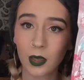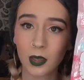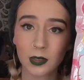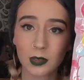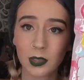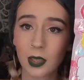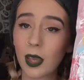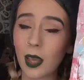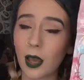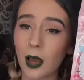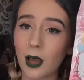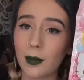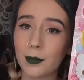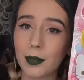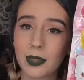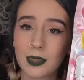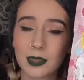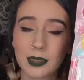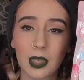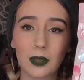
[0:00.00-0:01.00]
So yeah, I'm
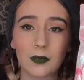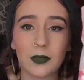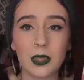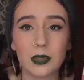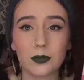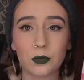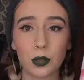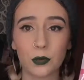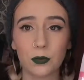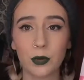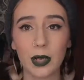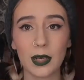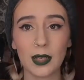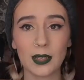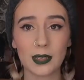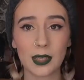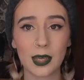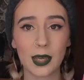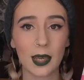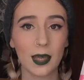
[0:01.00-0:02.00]
going to save these for a rainy
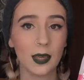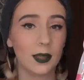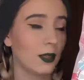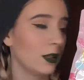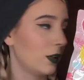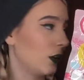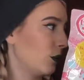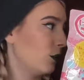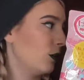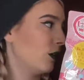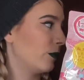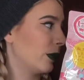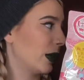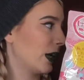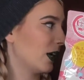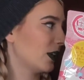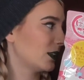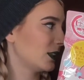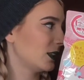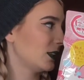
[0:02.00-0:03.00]
day with my
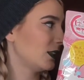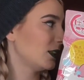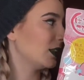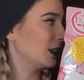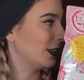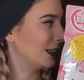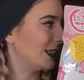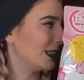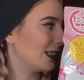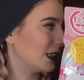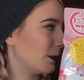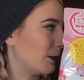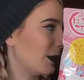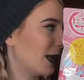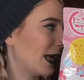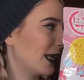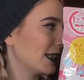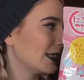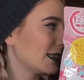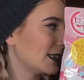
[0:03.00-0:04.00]
cousin because she's the
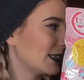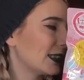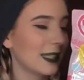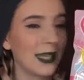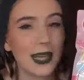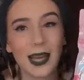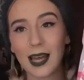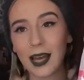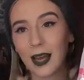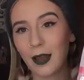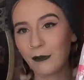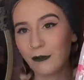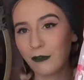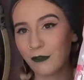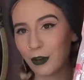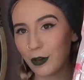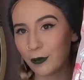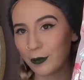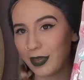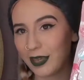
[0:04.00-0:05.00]
best. I'm
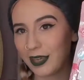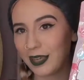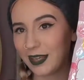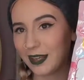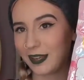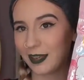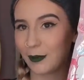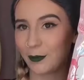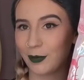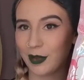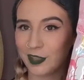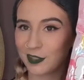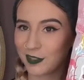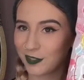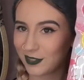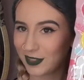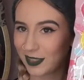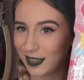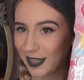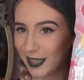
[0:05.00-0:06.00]
filming in her
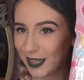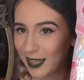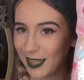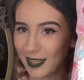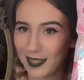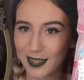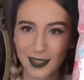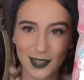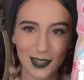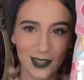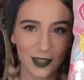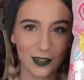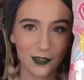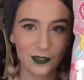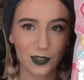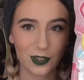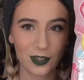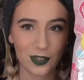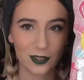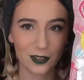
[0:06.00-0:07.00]
bedroom today,
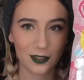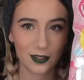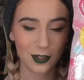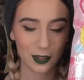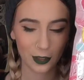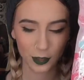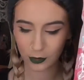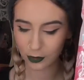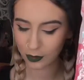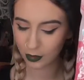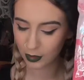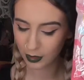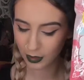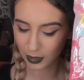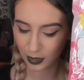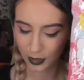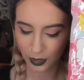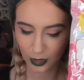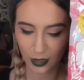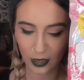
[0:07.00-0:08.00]
if you didn't know.
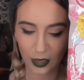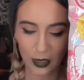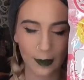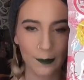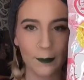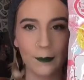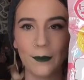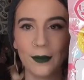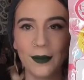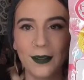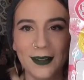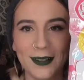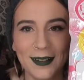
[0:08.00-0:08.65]
Um,